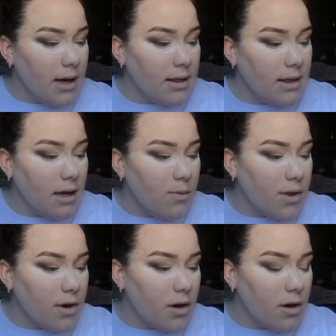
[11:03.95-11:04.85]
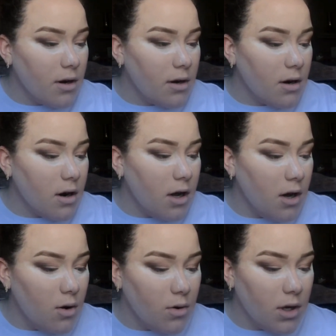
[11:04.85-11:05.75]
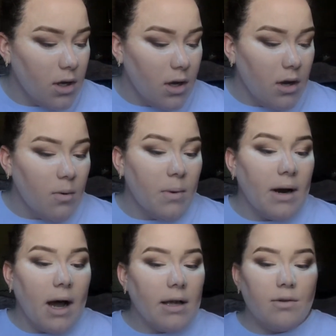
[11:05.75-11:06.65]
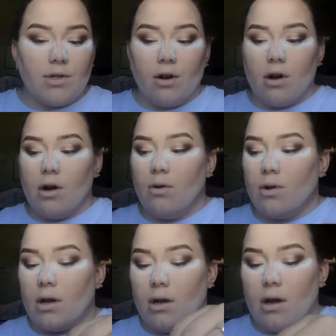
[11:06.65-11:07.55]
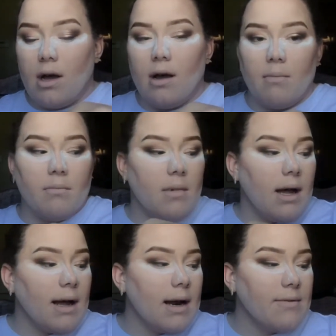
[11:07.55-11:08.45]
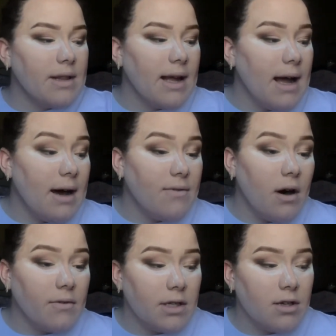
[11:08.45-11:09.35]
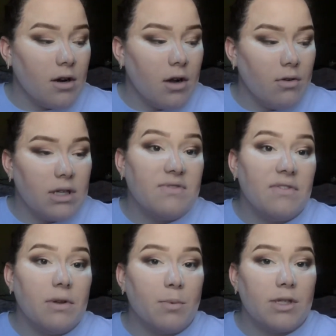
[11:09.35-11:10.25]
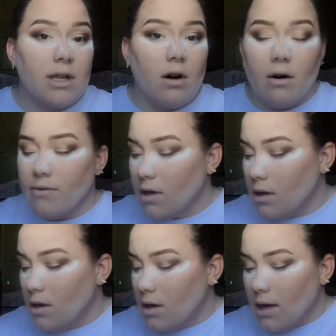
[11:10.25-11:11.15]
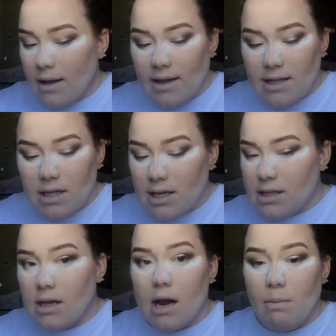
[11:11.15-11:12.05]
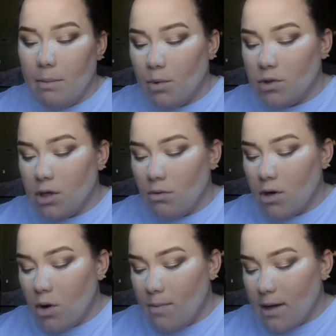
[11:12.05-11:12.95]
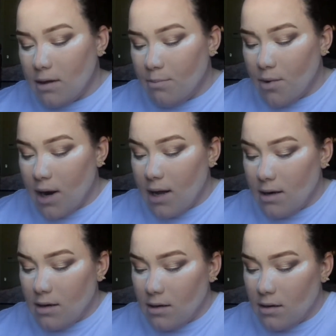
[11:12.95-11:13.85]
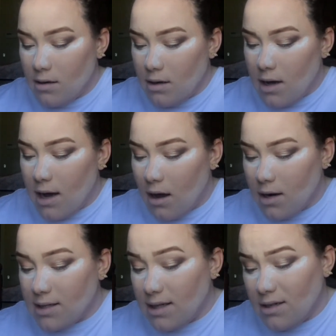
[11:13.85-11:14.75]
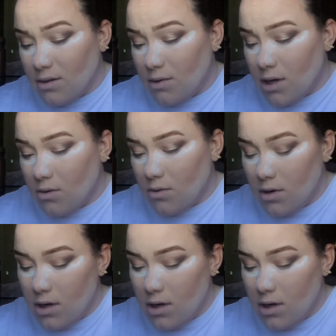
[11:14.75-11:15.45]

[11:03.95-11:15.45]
I think with her code, when I use her code, I got everything half off because her code is 50% off. I think it's because a lot of people don't know about the brand. I honestly don't know.